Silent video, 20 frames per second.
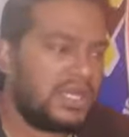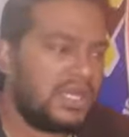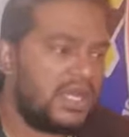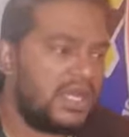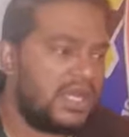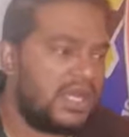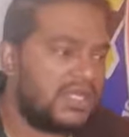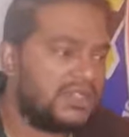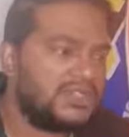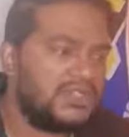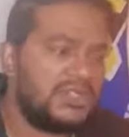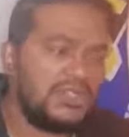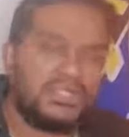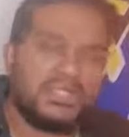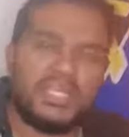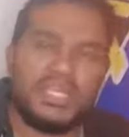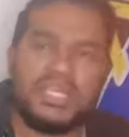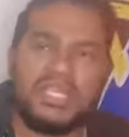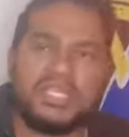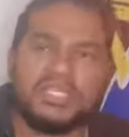Do you
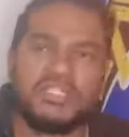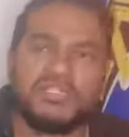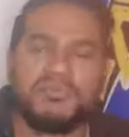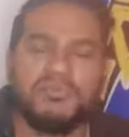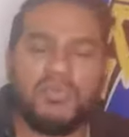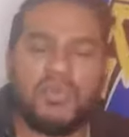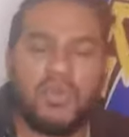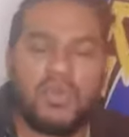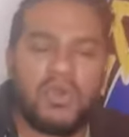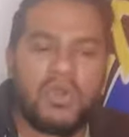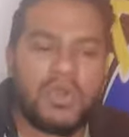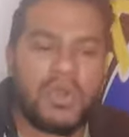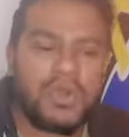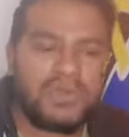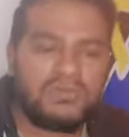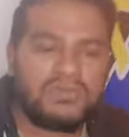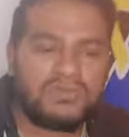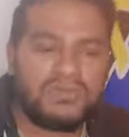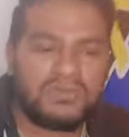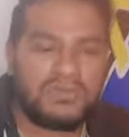think it's more
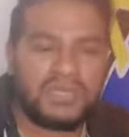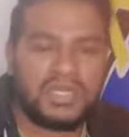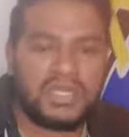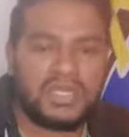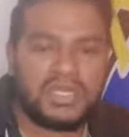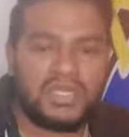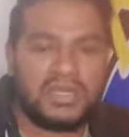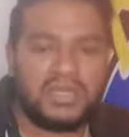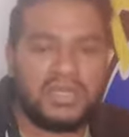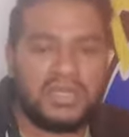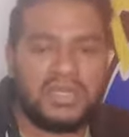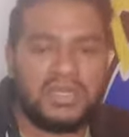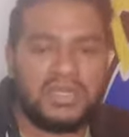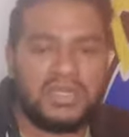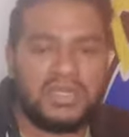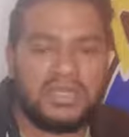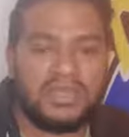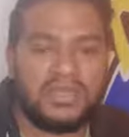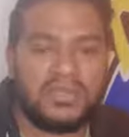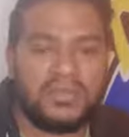of
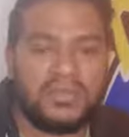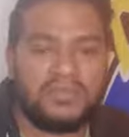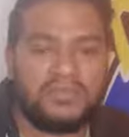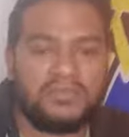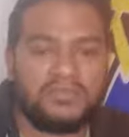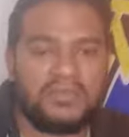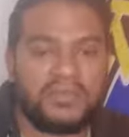a